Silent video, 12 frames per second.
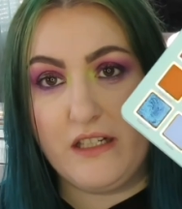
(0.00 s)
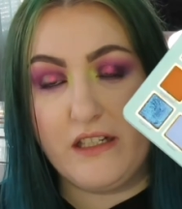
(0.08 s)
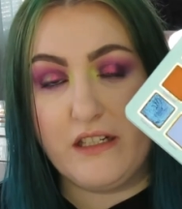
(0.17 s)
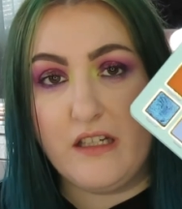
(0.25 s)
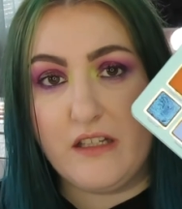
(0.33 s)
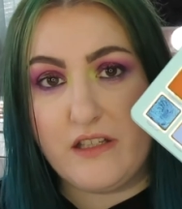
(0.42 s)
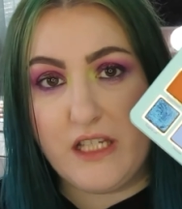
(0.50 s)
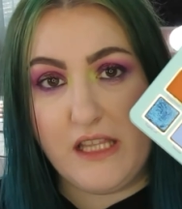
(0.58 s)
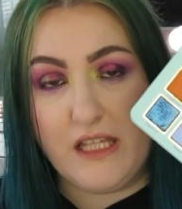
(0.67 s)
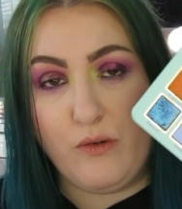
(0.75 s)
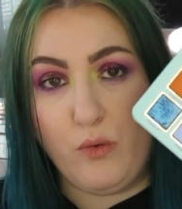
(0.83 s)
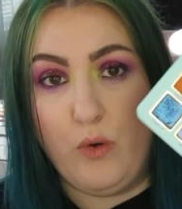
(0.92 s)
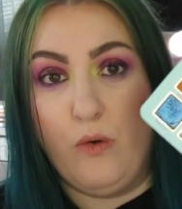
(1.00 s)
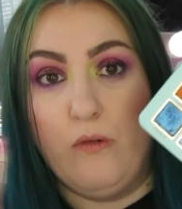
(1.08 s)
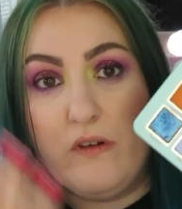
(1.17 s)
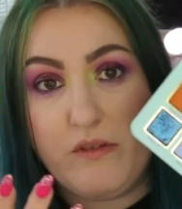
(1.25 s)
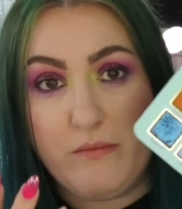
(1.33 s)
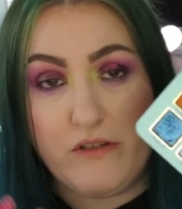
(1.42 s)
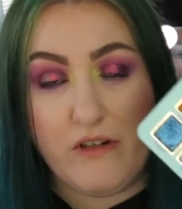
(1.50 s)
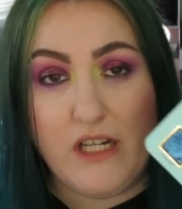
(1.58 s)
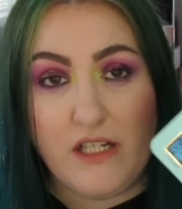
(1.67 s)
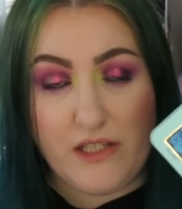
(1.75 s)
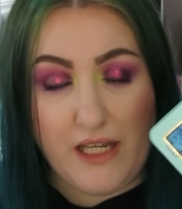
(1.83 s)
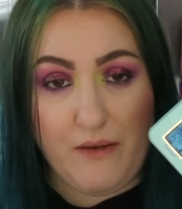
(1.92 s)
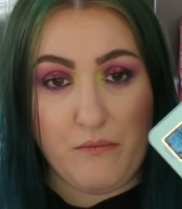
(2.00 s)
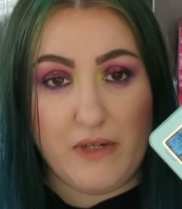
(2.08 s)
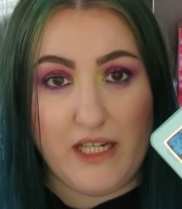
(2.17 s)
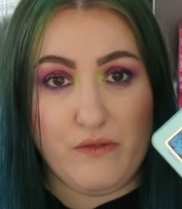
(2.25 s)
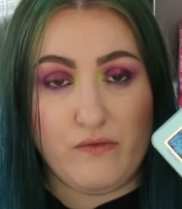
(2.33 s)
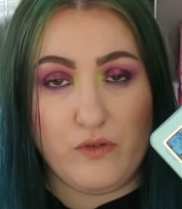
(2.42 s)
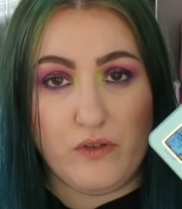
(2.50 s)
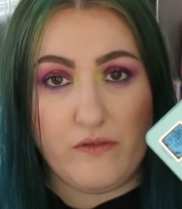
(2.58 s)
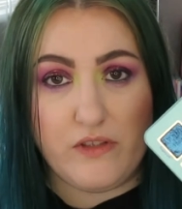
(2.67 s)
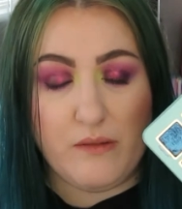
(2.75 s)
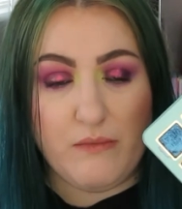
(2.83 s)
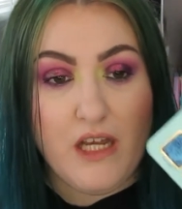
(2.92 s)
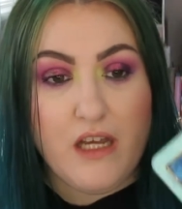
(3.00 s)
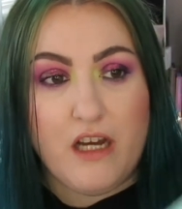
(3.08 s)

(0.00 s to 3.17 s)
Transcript: I can't say that all of them are great because I haven't played with all of them.